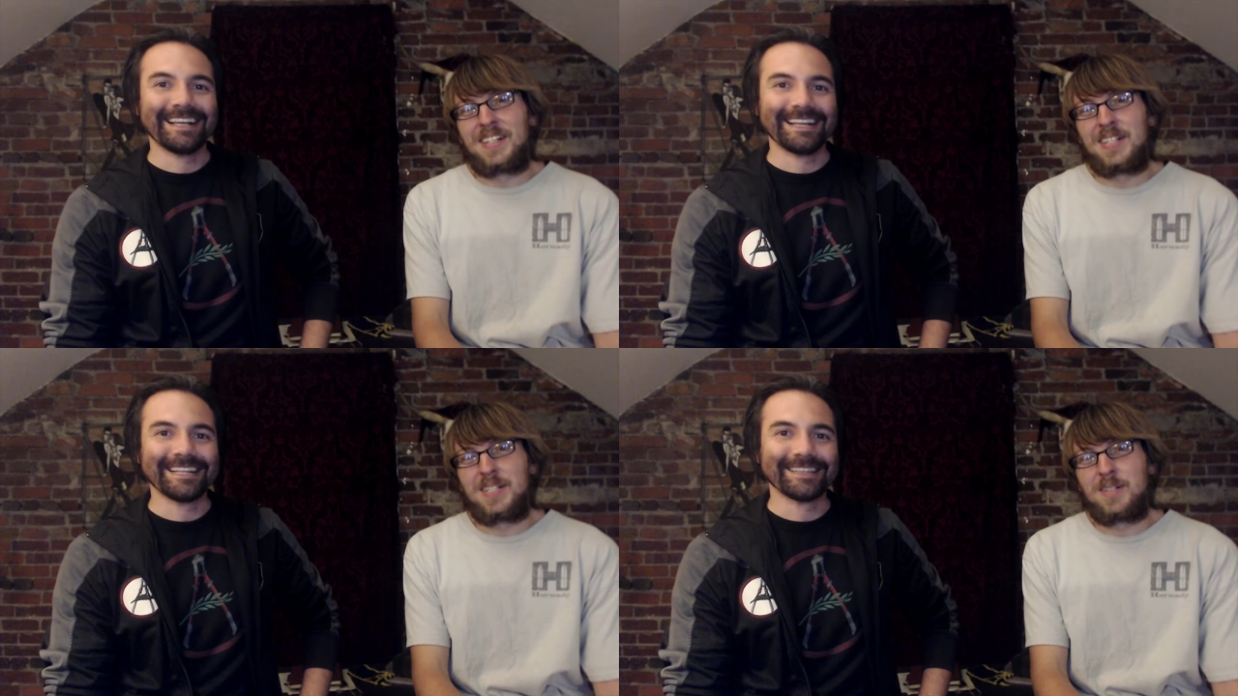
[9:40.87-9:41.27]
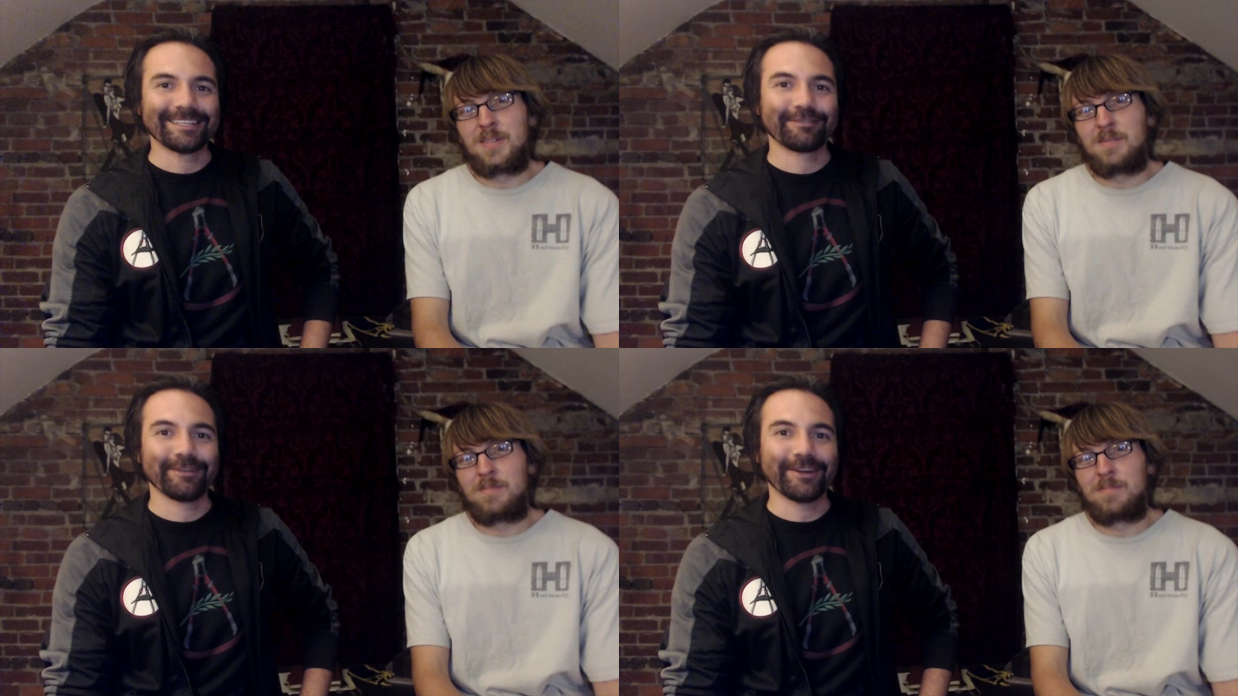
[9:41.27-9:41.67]
Speaker 1: and this
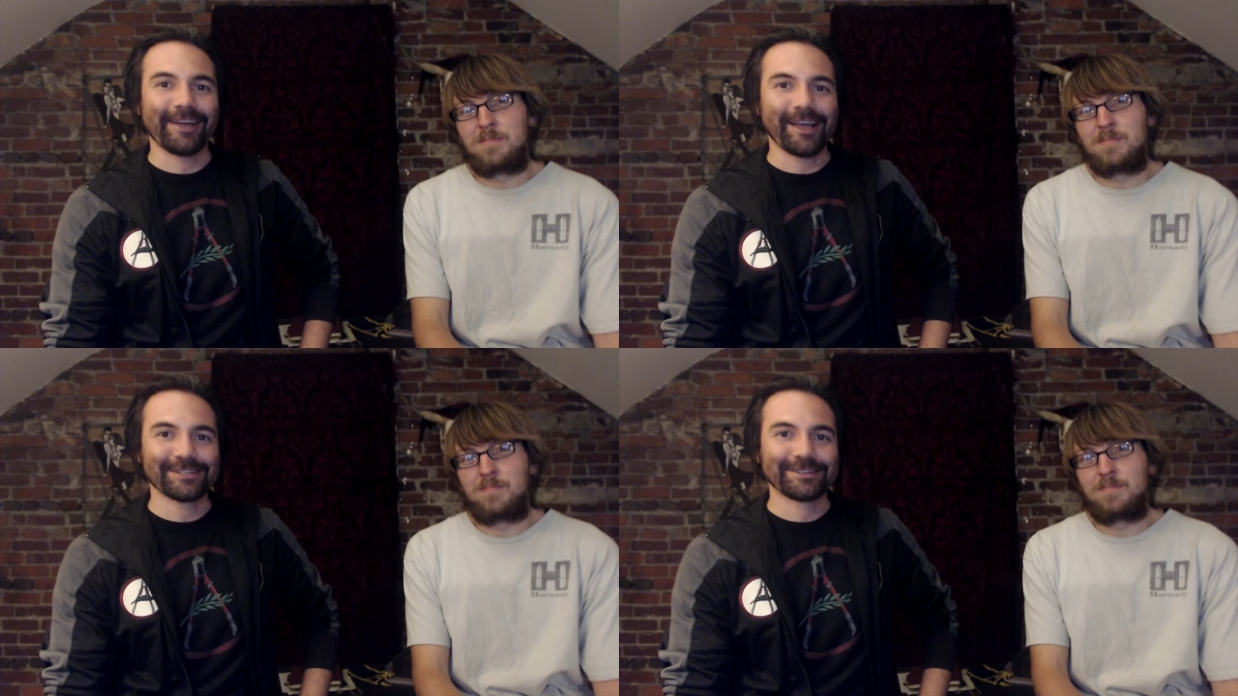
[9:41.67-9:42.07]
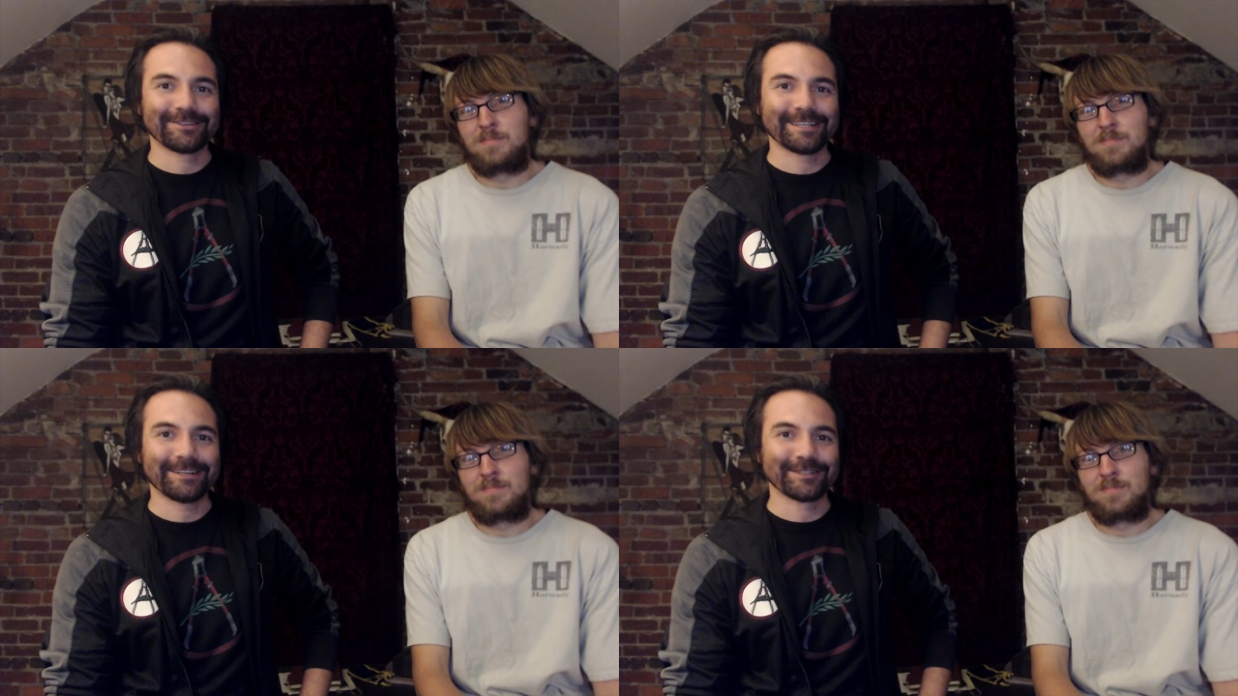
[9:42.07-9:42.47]
video actually goes
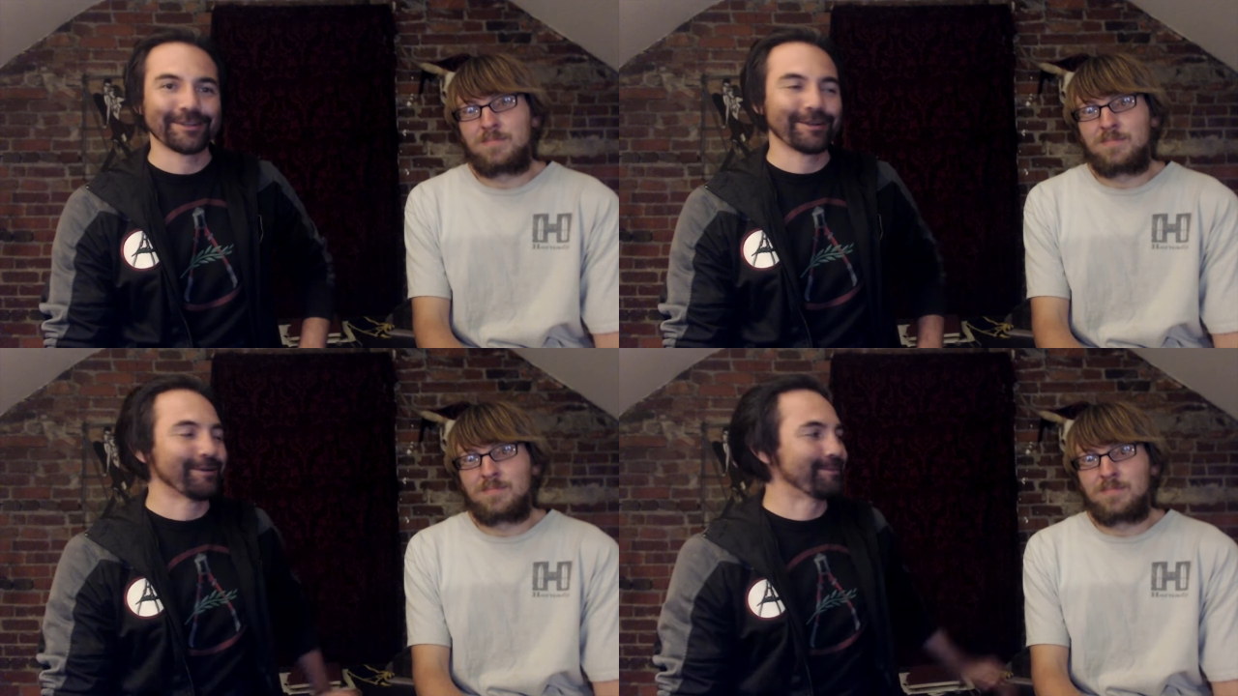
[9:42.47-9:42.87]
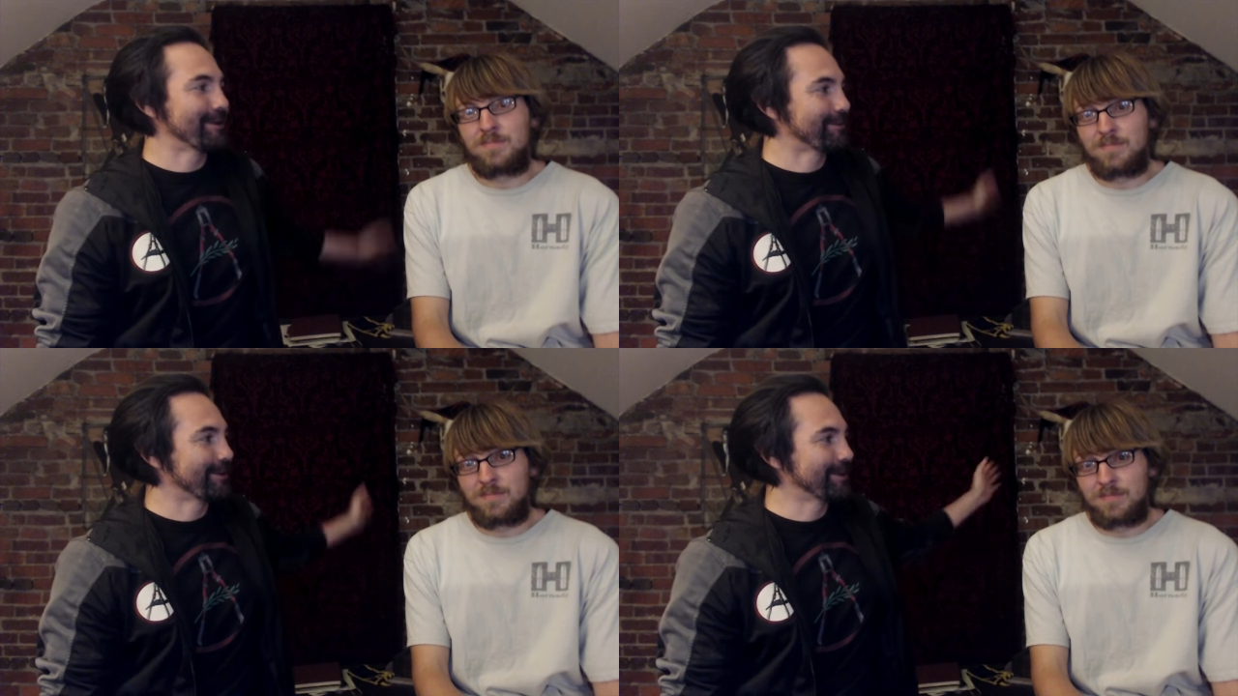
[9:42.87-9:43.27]
out to my
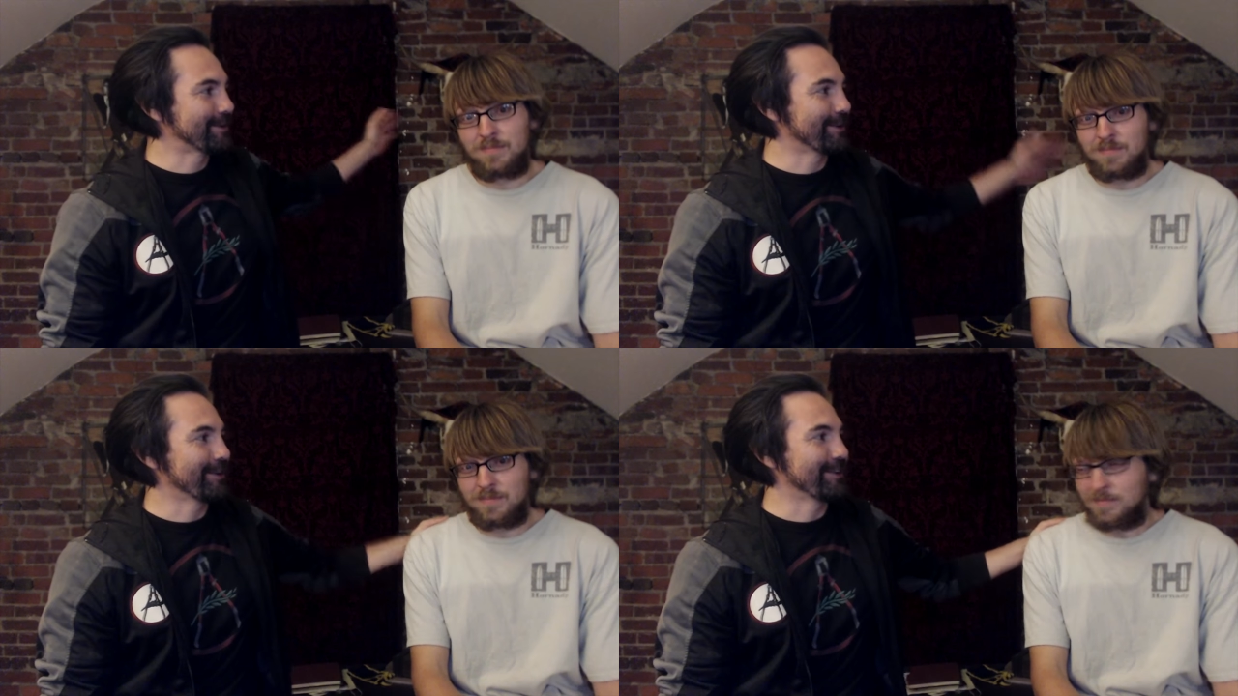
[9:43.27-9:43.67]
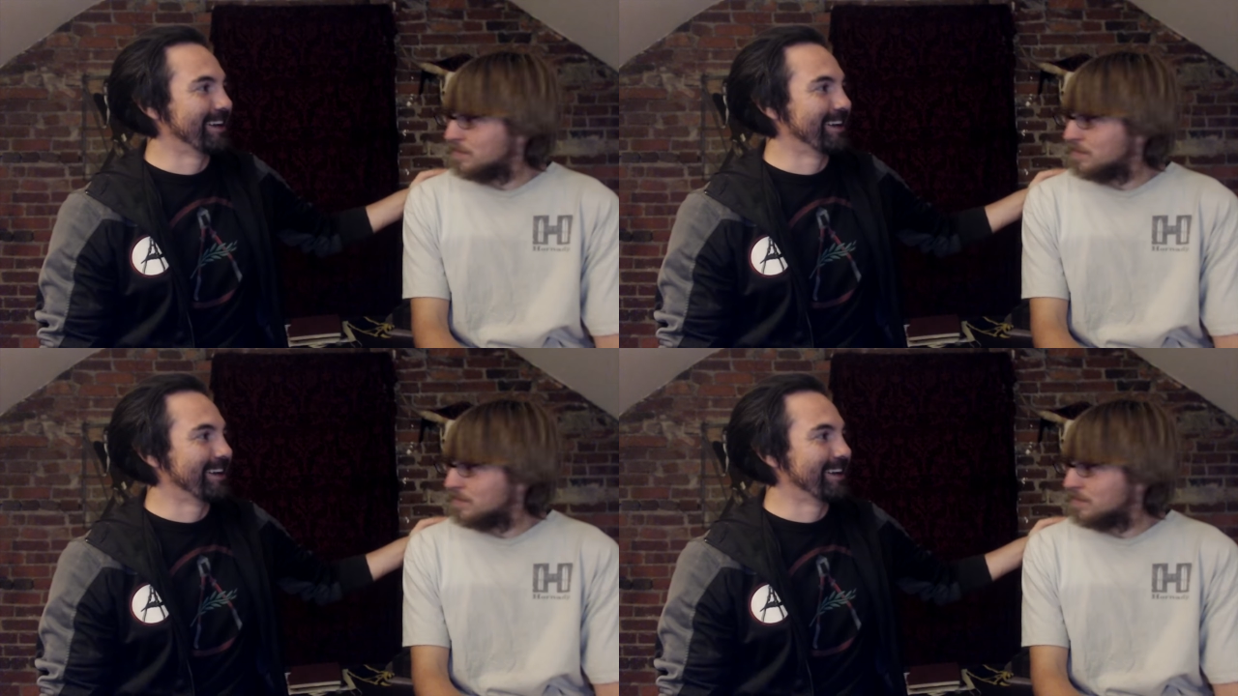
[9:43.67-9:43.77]
friend Kurt.